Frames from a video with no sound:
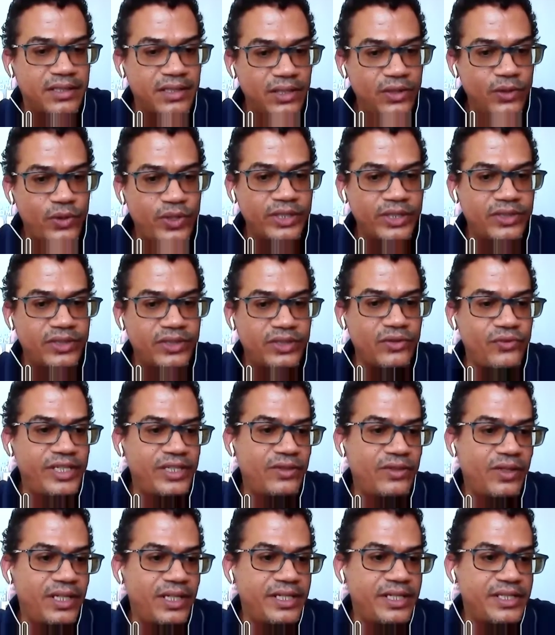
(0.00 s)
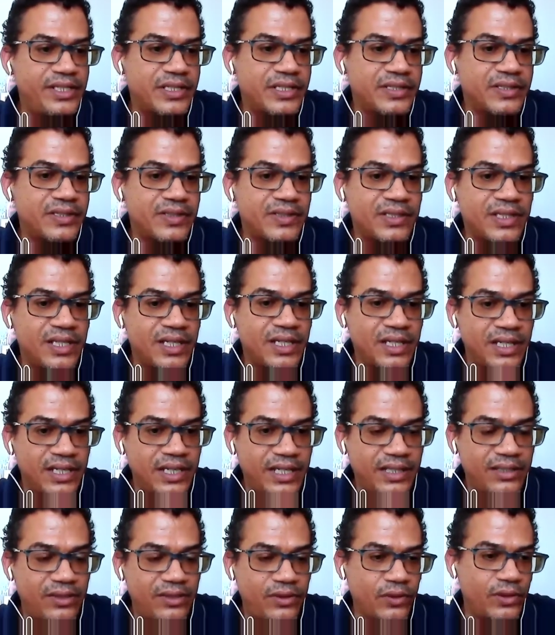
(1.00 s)
Look at the regulations,
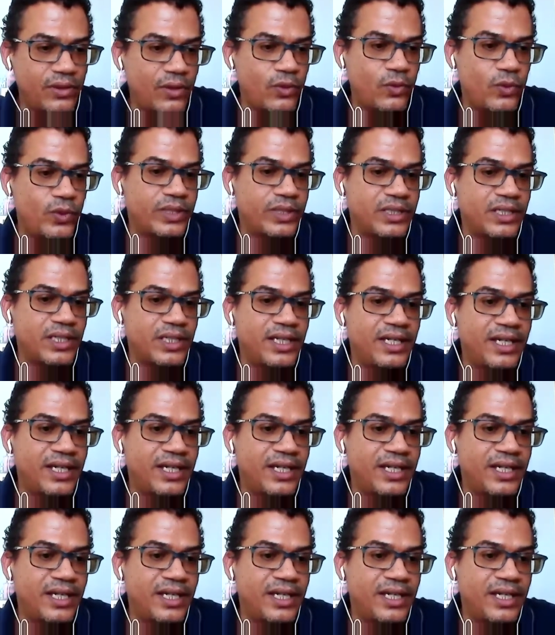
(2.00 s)
get to know it.